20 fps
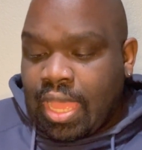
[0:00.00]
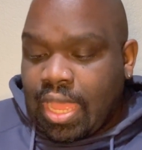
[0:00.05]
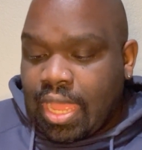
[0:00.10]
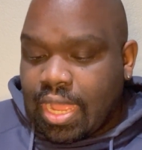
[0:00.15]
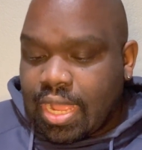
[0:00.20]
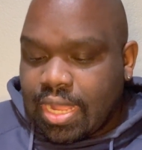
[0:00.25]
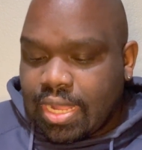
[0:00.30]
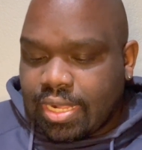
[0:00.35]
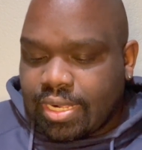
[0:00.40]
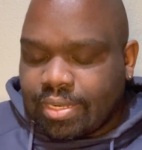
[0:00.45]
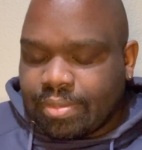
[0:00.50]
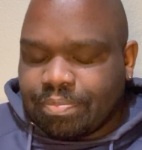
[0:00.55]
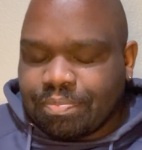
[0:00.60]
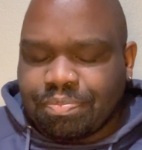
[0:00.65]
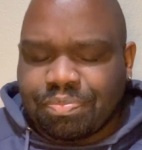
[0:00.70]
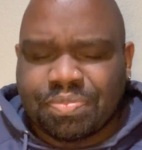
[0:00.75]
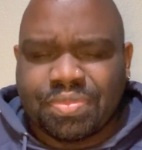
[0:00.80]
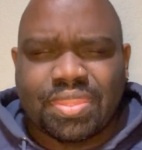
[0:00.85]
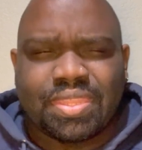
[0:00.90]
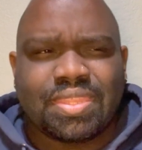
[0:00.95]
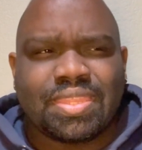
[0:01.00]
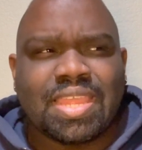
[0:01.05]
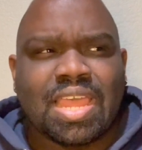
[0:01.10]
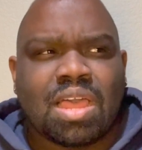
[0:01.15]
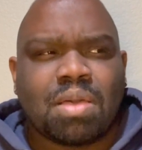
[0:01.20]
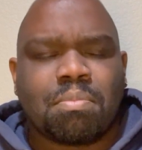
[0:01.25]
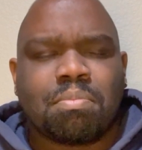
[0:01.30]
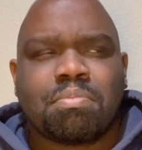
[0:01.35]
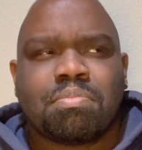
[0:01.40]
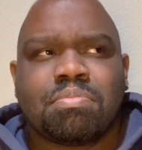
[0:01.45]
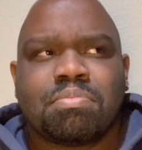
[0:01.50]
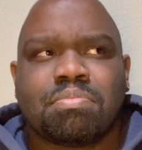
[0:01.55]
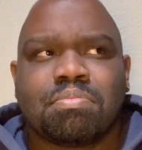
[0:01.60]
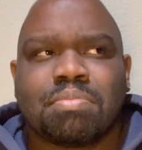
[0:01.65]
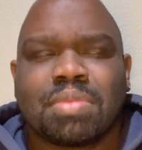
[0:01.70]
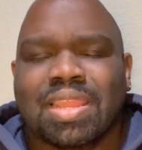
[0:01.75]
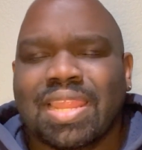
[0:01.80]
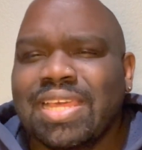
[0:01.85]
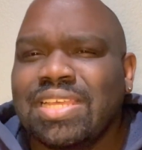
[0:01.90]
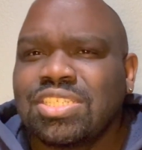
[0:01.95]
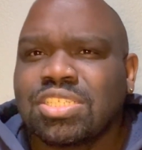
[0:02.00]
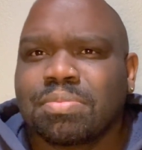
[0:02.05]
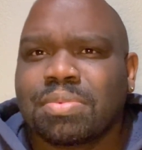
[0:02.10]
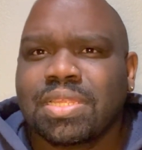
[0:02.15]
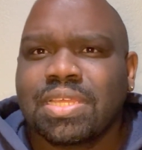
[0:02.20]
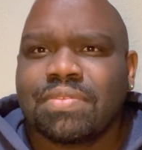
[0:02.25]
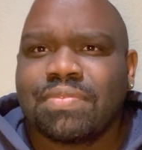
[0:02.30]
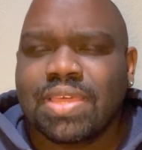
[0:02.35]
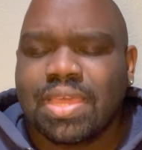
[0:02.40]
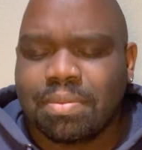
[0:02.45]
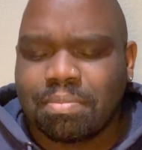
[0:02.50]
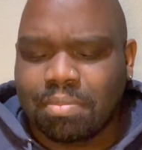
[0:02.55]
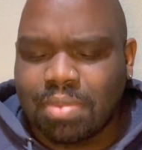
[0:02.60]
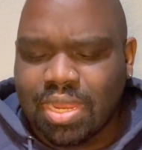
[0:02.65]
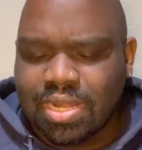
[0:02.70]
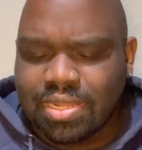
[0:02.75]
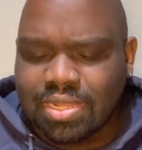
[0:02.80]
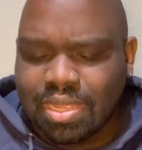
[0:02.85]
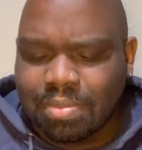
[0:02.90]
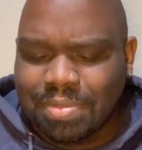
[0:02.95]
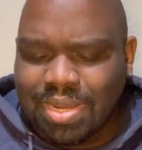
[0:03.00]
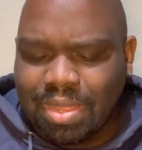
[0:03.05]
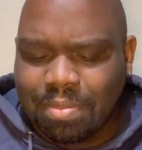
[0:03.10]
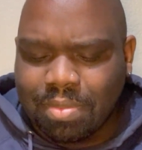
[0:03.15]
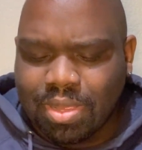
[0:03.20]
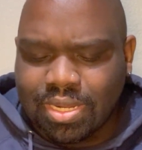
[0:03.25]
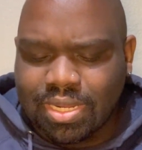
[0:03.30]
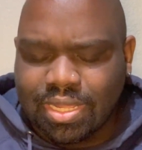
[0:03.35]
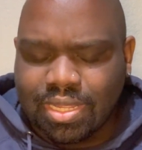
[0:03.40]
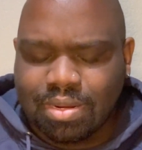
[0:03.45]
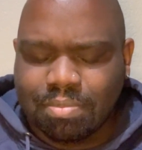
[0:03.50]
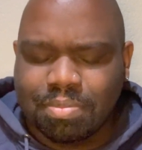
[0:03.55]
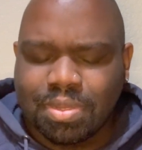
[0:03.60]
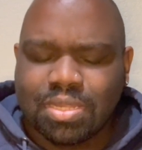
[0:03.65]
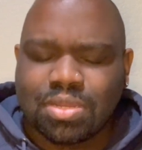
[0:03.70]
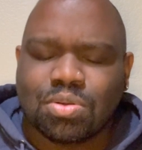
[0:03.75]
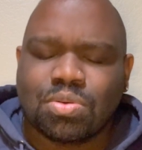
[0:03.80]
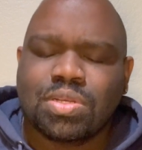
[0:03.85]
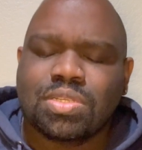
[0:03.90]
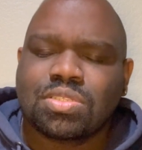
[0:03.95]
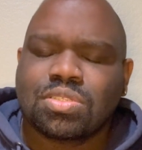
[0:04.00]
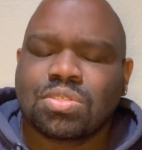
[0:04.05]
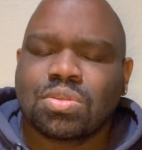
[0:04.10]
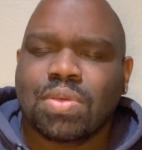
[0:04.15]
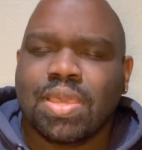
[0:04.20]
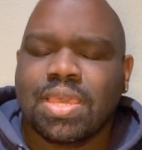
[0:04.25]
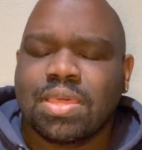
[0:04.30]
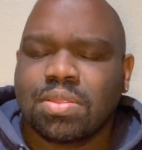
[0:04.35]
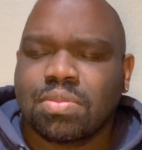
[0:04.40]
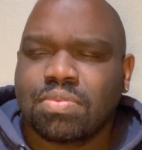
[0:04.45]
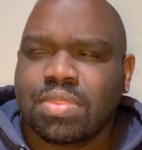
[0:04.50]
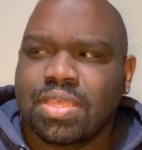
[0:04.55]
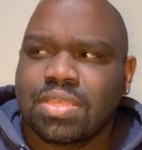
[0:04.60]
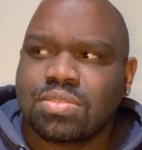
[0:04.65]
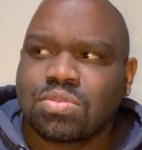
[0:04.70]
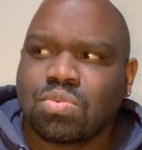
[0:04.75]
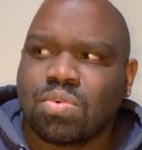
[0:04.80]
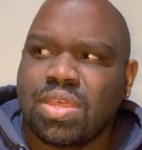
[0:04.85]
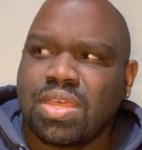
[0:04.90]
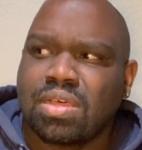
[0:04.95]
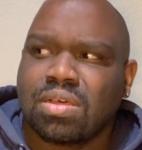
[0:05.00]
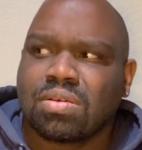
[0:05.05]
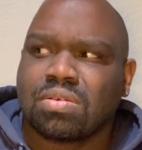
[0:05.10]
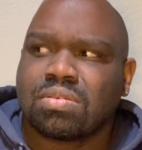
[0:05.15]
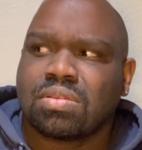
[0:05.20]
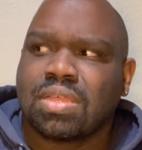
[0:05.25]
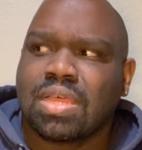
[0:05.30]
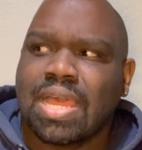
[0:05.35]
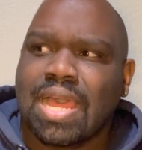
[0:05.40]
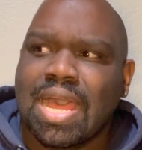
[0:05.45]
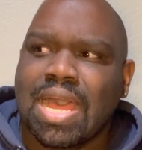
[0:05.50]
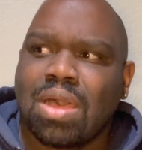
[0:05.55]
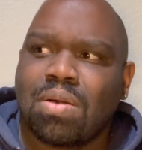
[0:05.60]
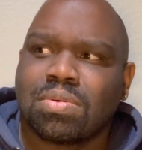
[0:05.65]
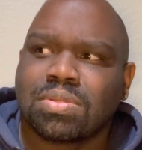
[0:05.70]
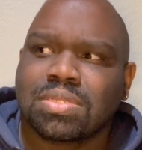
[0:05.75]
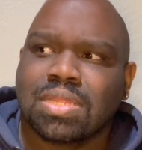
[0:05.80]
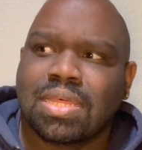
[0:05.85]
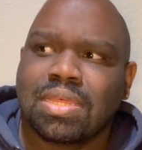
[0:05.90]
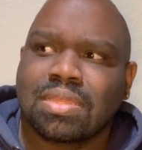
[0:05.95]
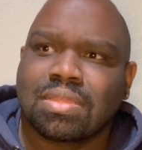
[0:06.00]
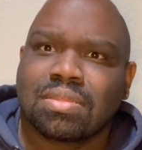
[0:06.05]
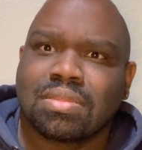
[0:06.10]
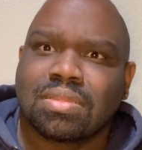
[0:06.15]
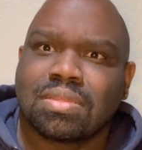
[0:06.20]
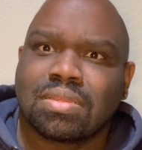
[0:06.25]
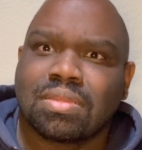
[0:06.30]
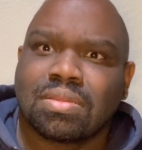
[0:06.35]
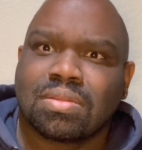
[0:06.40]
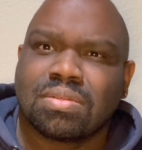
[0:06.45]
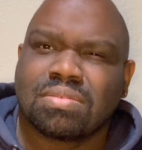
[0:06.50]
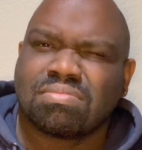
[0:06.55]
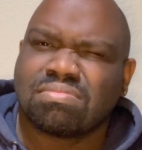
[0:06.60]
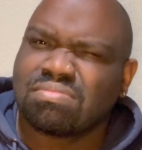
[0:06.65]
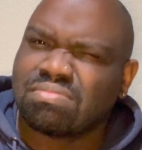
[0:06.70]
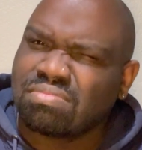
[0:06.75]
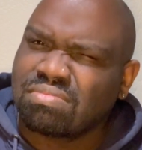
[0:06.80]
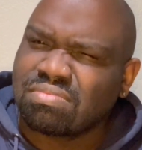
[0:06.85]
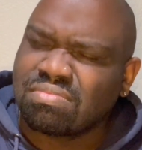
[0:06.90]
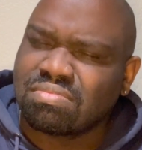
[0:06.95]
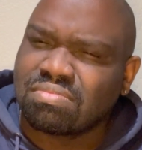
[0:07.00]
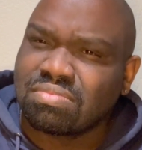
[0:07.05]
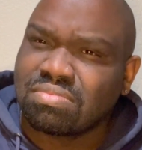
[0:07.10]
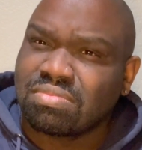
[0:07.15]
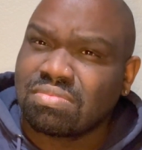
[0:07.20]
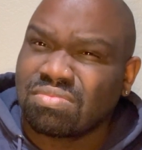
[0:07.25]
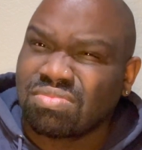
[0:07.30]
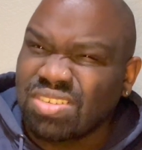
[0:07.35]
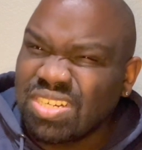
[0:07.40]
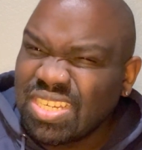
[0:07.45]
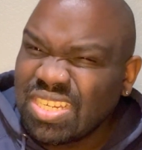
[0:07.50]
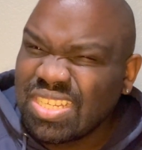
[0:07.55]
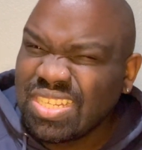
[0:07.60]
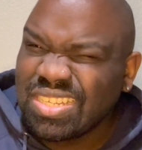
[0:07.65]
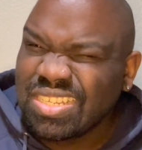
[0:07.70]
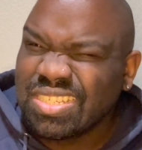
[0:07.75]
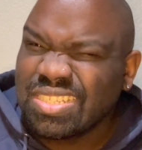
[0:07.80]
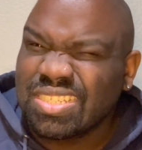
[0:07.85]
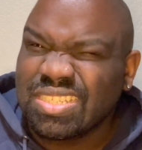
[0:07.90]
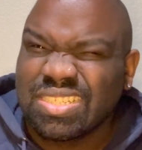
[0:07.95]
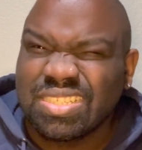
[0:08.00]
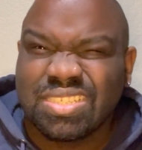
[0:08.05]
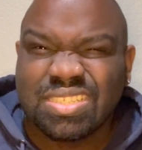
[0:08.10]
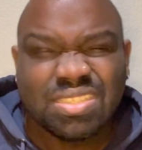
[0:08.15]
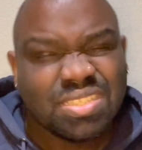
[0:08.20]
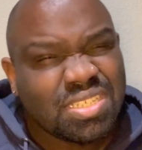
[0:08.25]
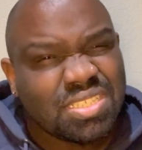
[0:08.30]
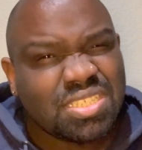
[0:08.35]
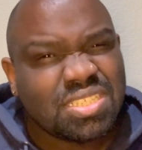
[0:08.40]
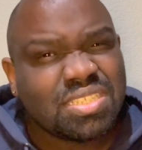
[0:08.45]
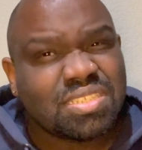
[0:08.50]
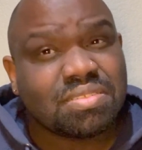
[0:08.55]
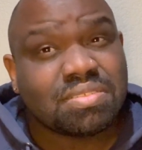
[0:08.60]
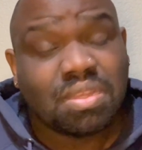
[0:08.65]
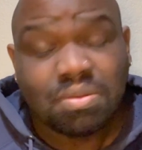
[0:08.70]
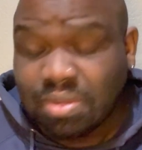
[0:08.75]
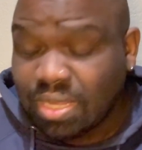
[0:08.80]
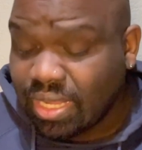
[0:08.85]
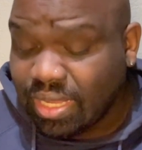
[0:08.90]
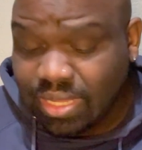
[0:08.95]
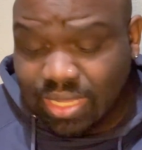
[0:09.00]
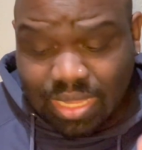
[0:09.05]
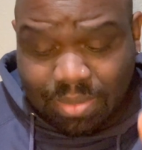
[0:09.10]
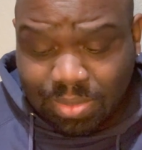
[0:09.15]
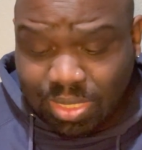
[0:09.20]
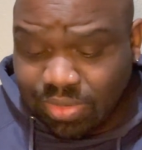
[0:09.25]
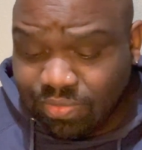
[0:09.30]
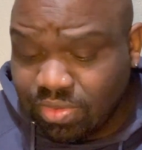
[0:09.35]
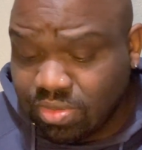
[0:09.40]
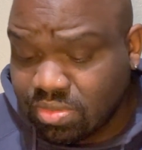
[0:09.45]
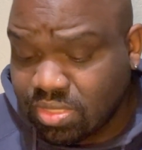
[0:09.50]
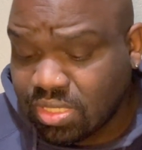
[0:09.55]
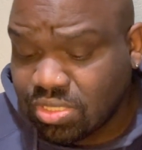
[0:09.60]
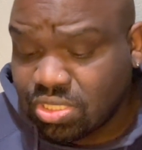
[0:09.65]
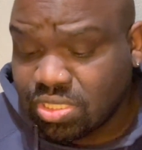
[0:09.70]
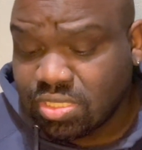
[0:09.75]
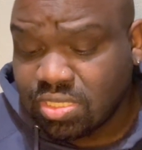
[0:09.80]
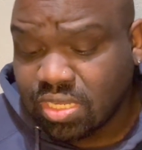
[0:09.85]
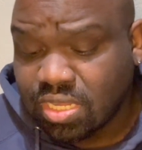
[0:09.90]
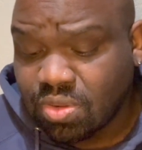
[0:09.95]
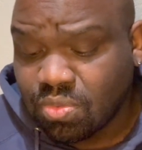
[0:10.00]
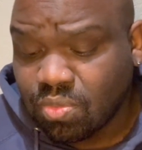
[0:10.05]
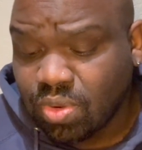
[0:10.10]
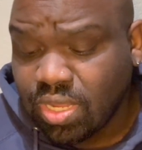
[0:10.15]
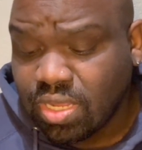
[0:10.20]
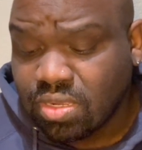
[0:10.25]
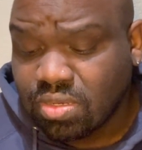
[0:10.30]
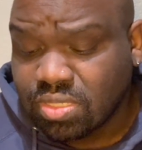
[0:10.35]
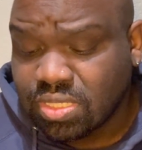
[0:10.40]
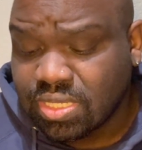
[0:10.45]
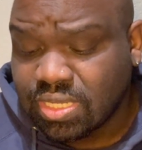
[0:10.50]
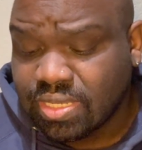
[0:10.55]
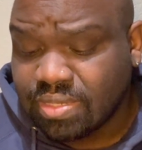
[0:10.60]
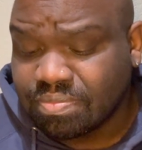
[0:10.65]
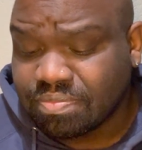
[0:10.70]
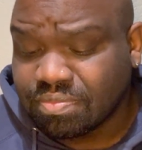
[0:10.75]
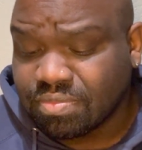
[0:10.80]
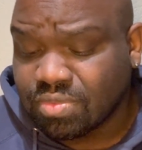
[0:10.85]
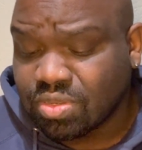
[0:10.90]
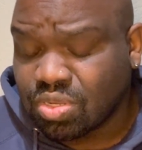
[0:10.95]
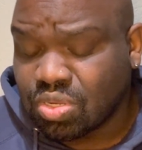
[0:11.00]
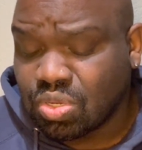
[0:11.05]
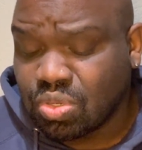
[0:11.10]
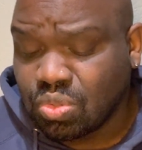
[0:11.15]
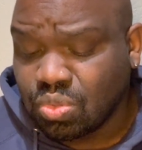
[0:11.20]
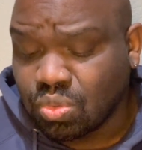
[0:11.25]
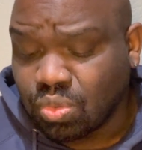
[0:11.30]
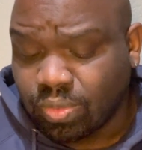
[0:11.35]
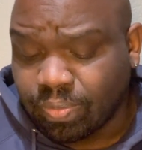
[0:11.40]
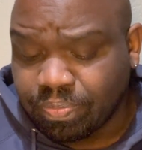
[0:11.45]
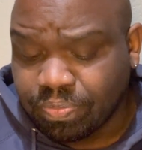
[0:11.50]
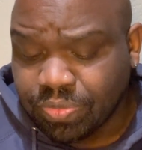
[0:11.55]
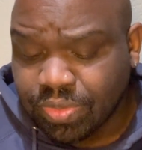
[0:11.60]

Um, now, Malaysia believed that, Mon I'm not Monyetta, but Crystal handled things well. I was like, really? You think she, okay. I mean, if you think she took it well, then cool.